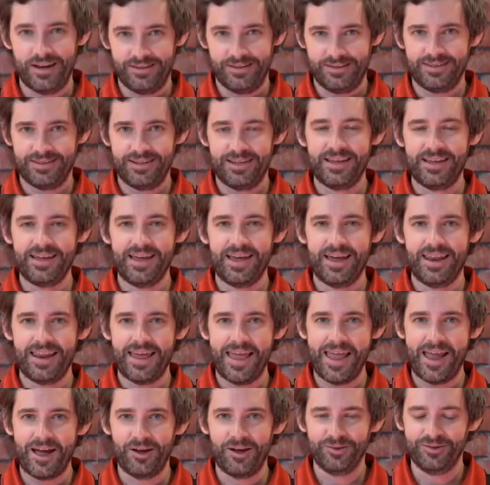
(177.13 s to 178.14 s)
yet to
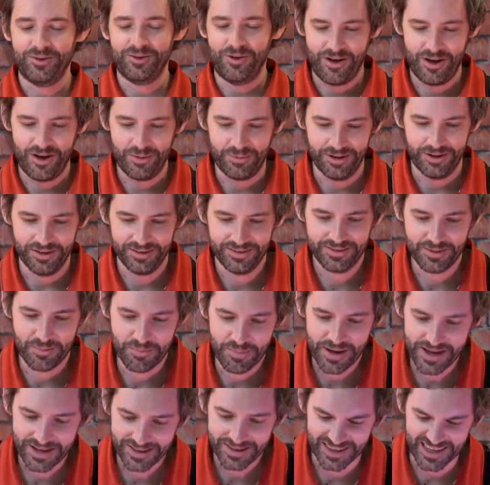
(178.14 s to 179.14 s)
get our timer to
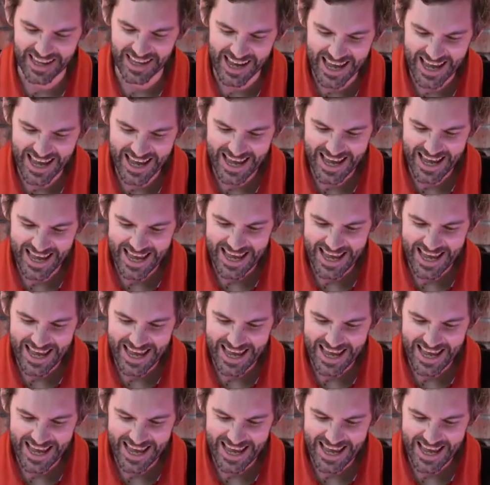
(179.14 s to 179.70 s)
make the